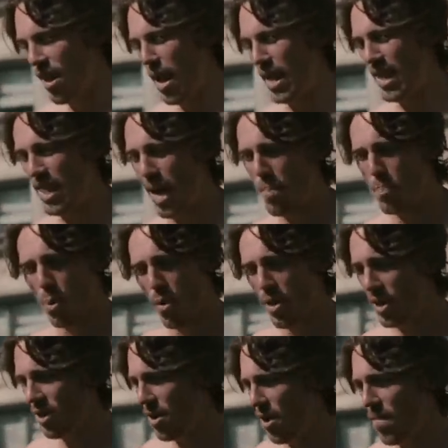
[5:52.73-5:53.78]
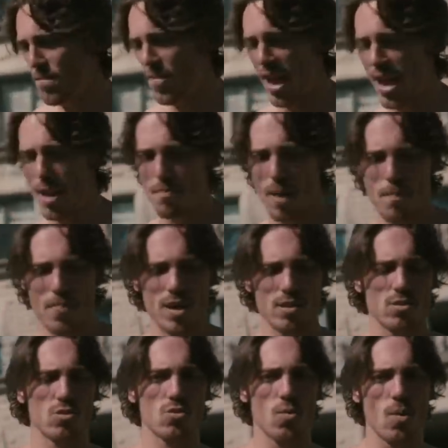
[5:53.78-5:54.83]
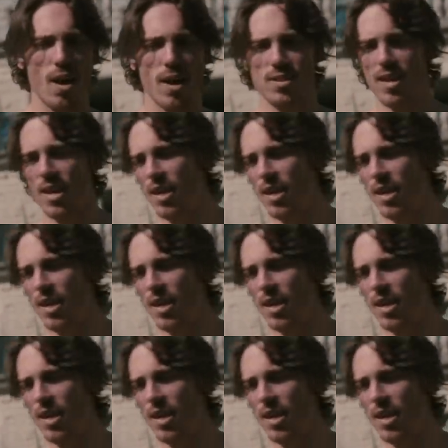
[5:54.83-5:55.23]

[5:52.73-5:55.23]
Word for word: And at that point, you know, I hit my pistol squats, I